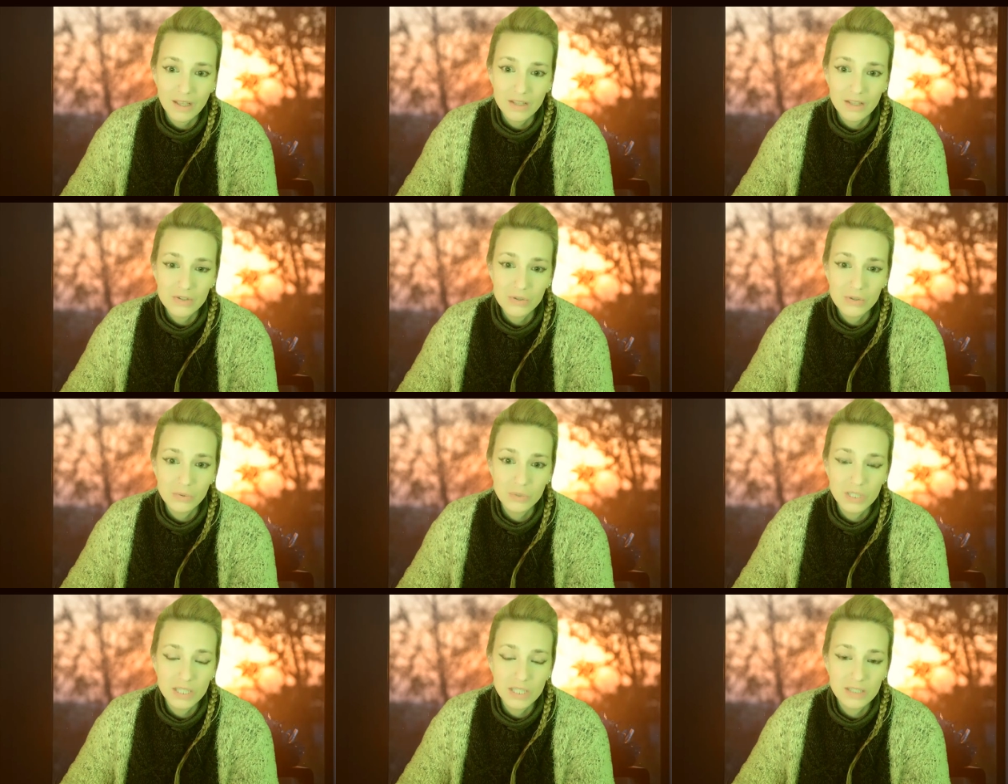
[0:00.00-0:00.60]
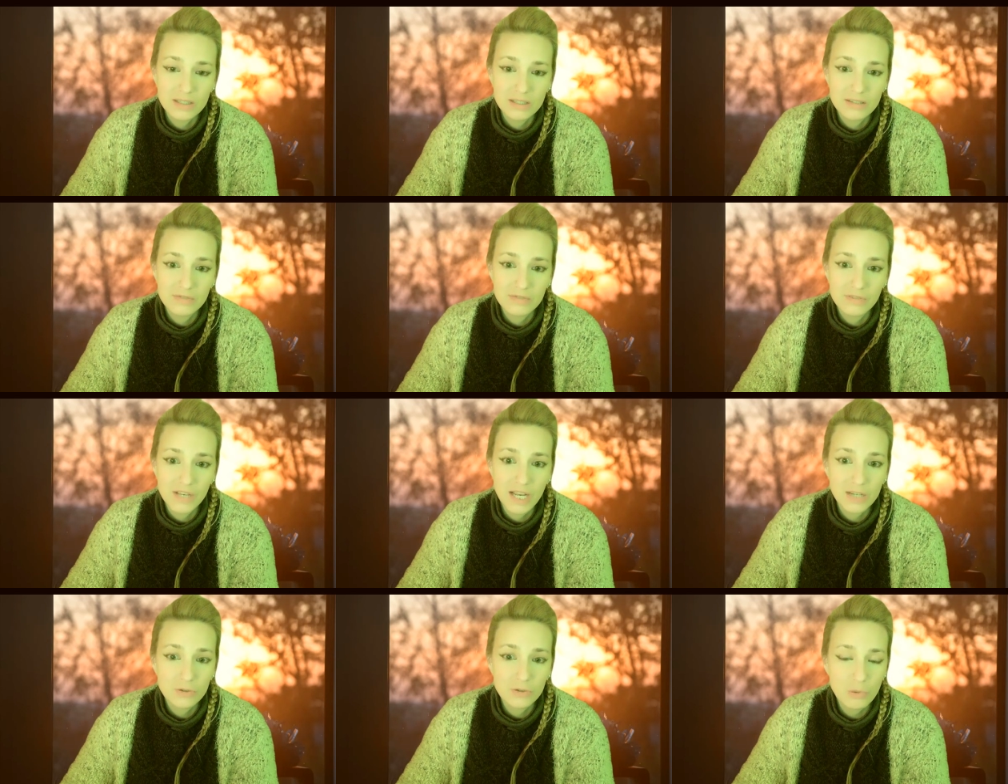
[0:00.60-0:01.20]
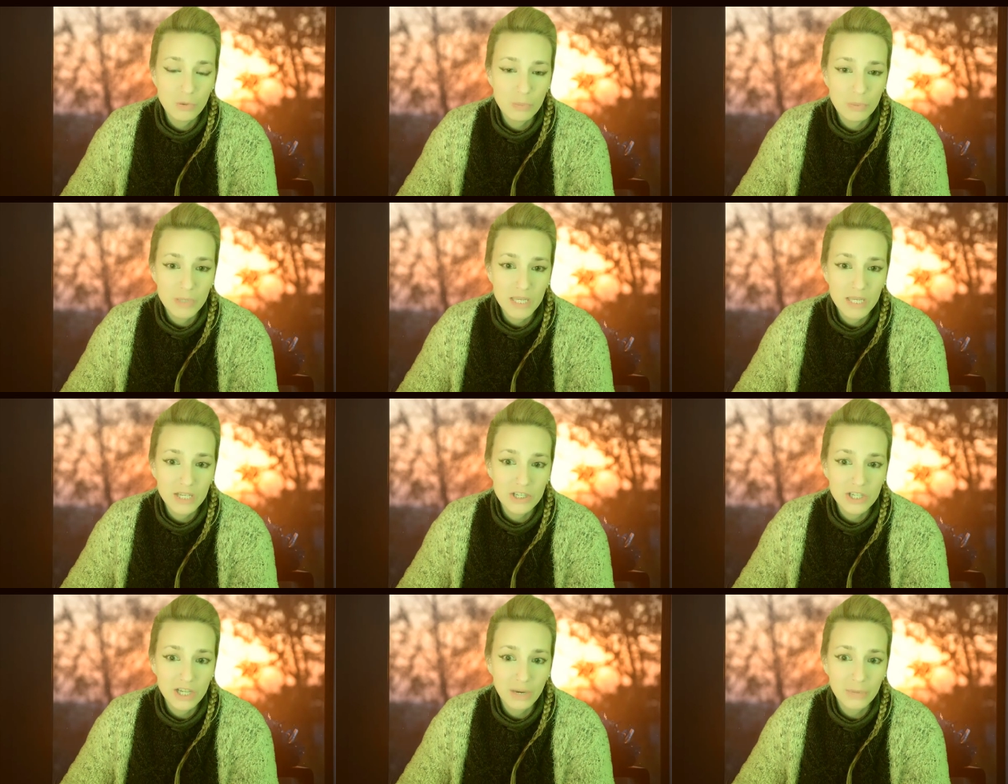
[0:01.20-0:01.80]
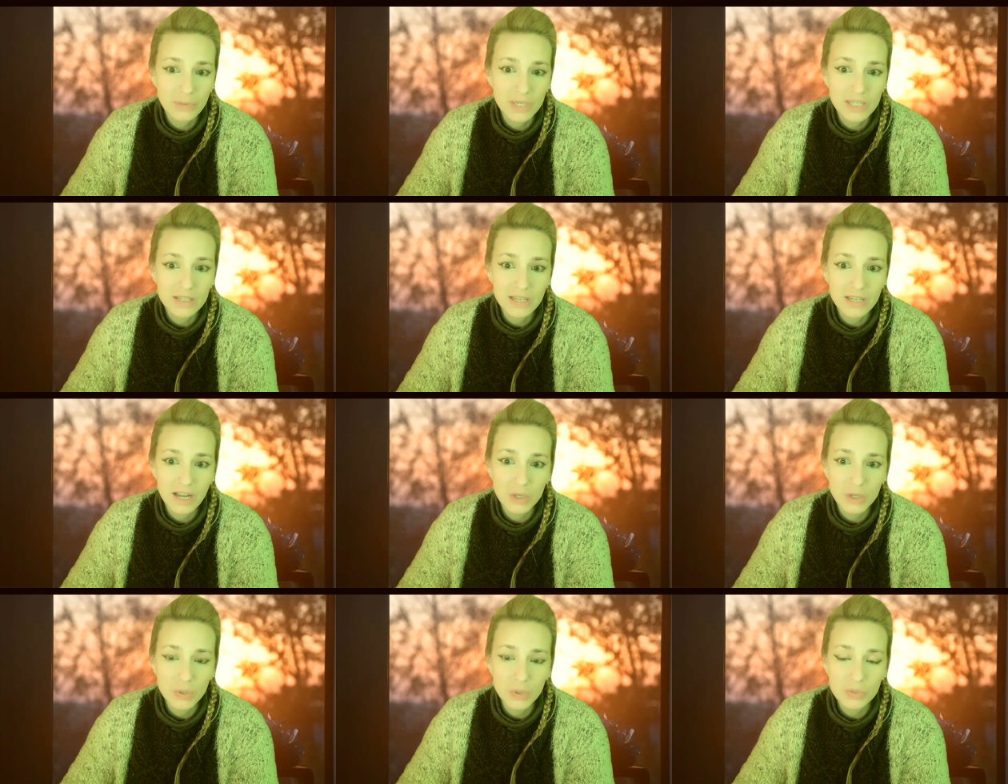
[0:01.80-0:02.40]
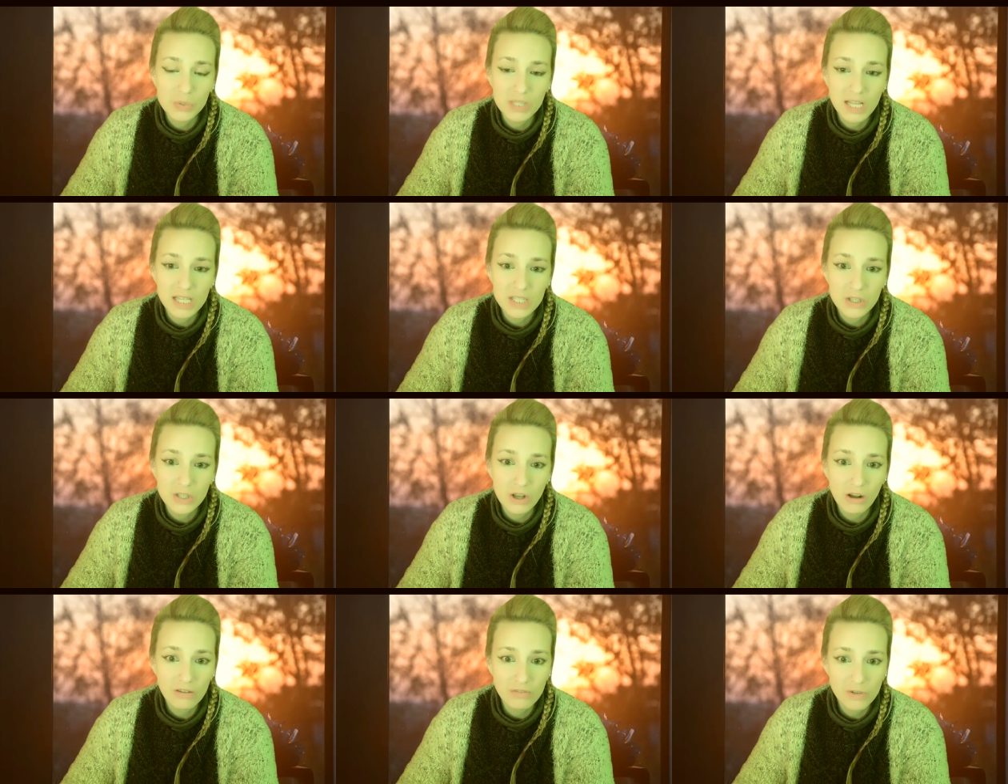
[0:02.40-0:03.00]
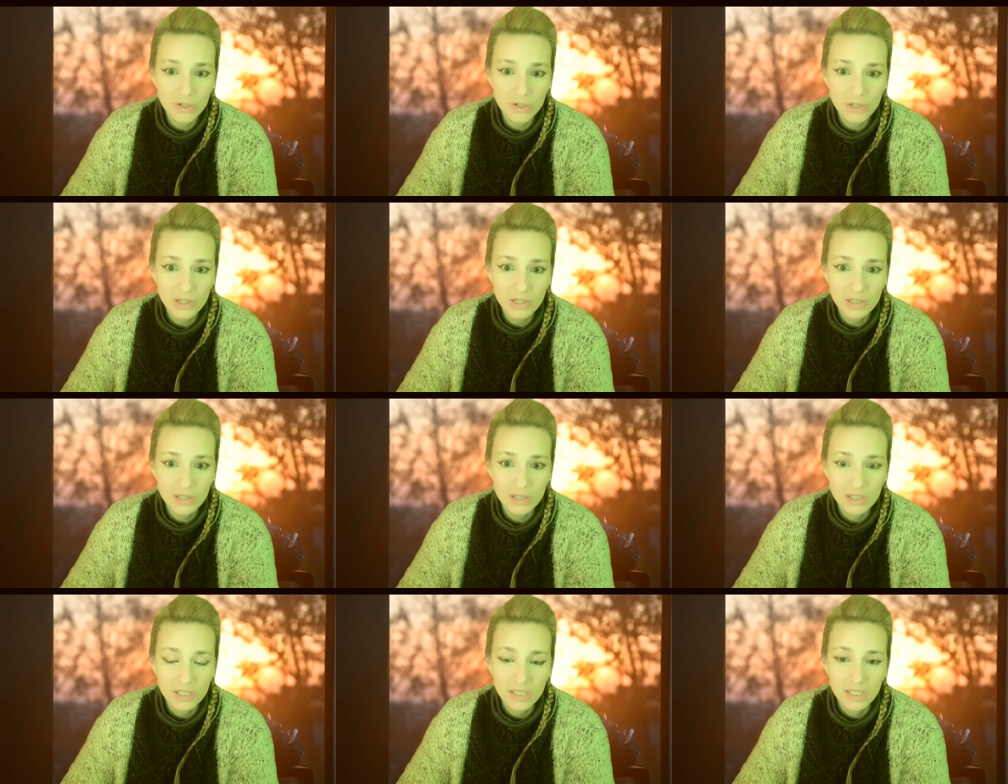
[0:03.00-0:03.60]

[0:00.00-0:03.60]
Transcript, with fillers: So this philanthropy and charity are used as cover